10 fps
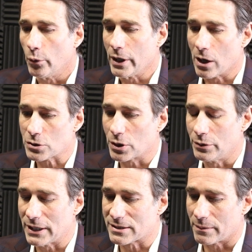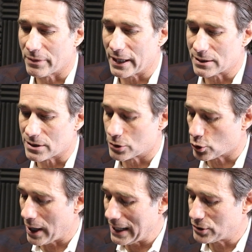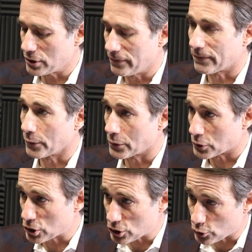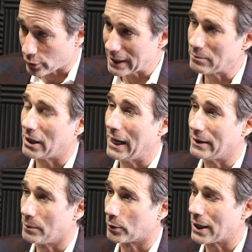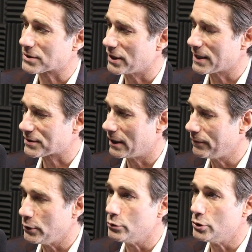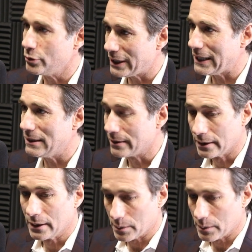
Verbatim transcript: We also did some things to try to further streamline the process that if you do need